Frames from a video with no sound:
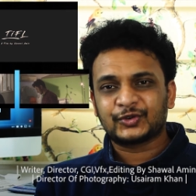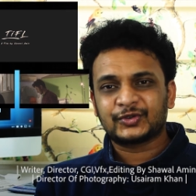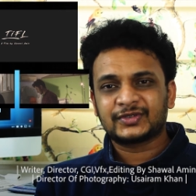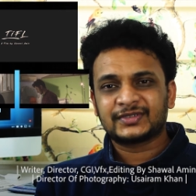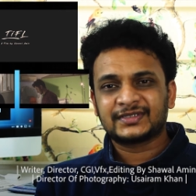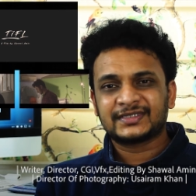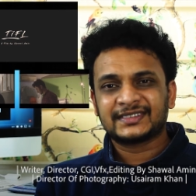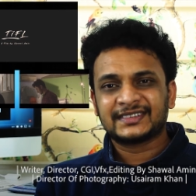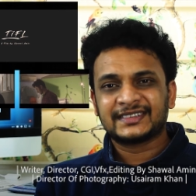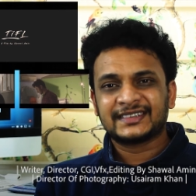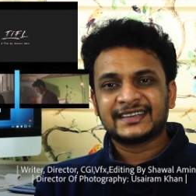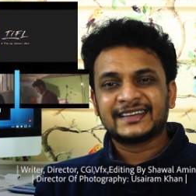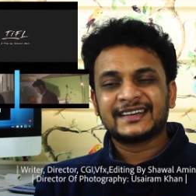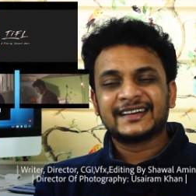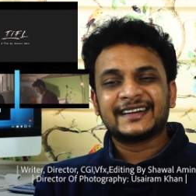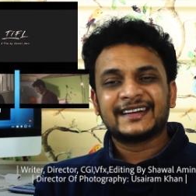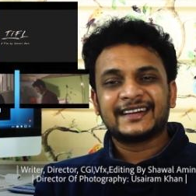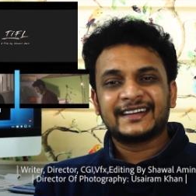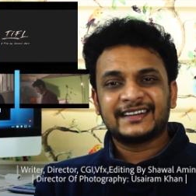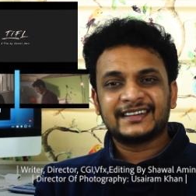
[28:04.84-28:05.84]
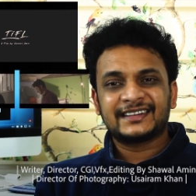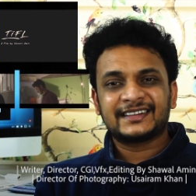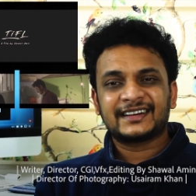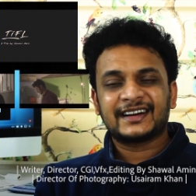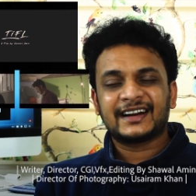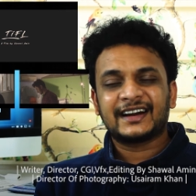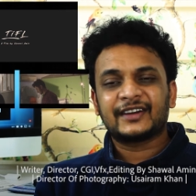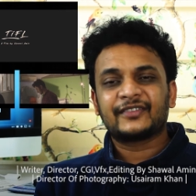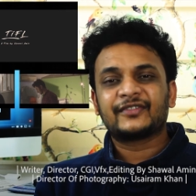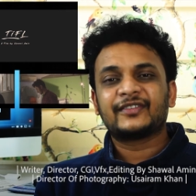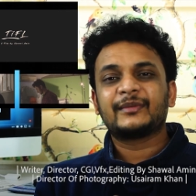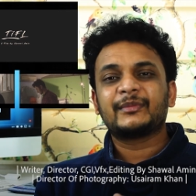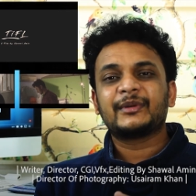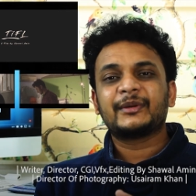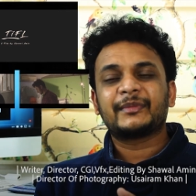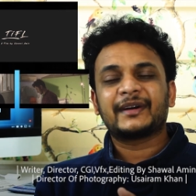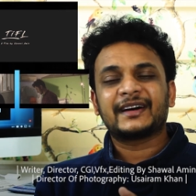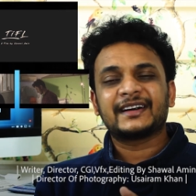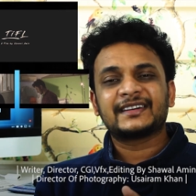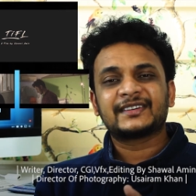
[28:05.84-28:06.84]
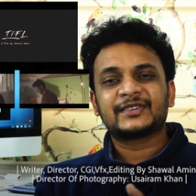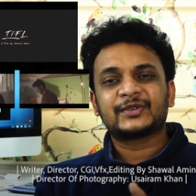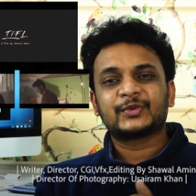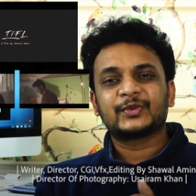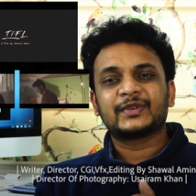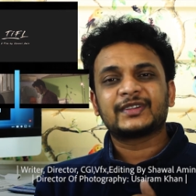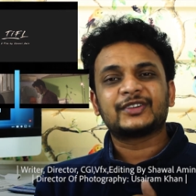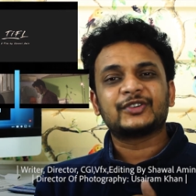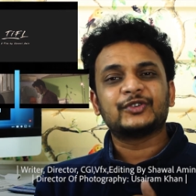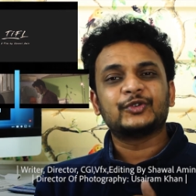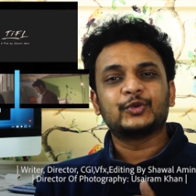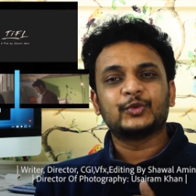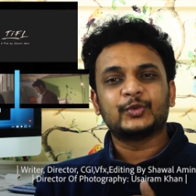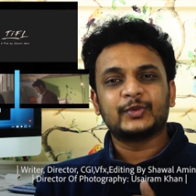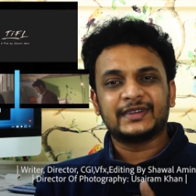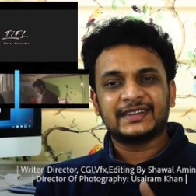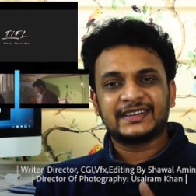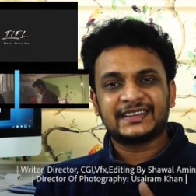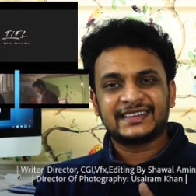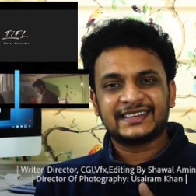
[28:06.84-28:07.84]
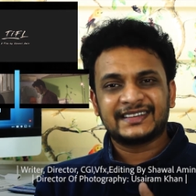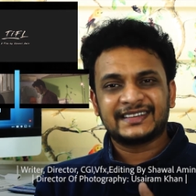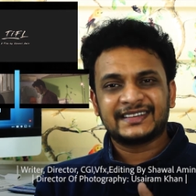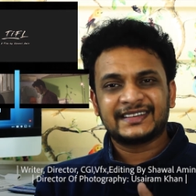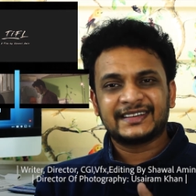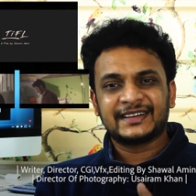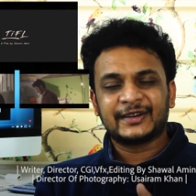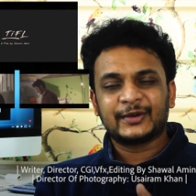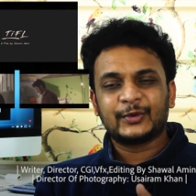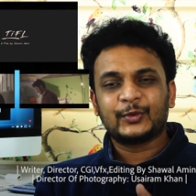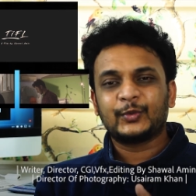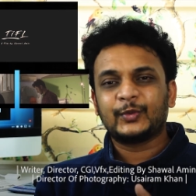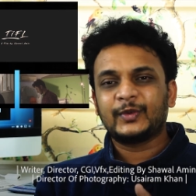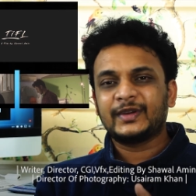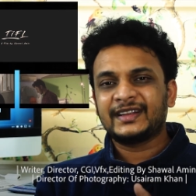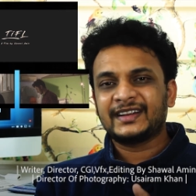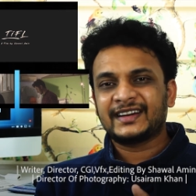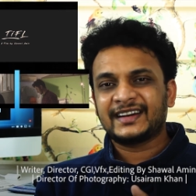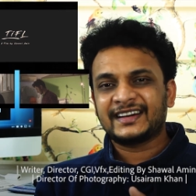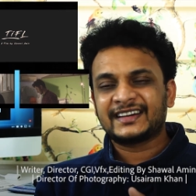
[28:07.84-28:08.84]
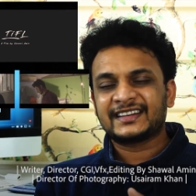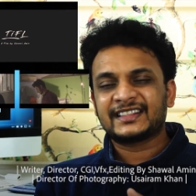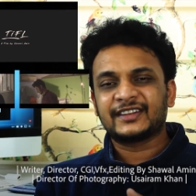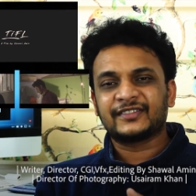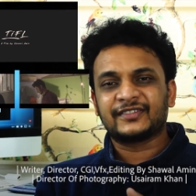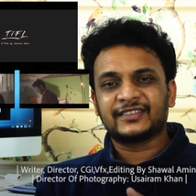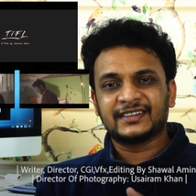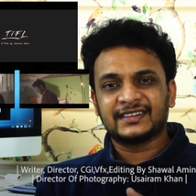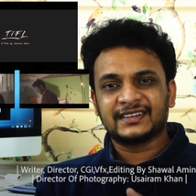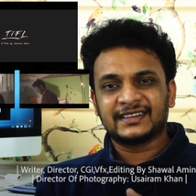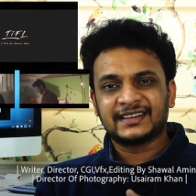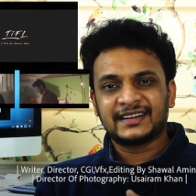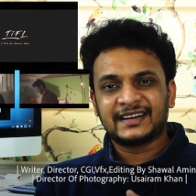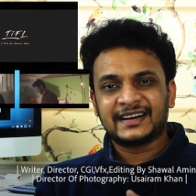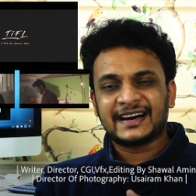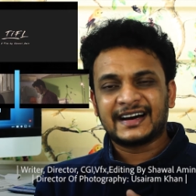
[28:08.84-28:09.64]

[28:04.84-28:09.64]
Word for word: show. Here at Filmy Bites with UV, we rate the film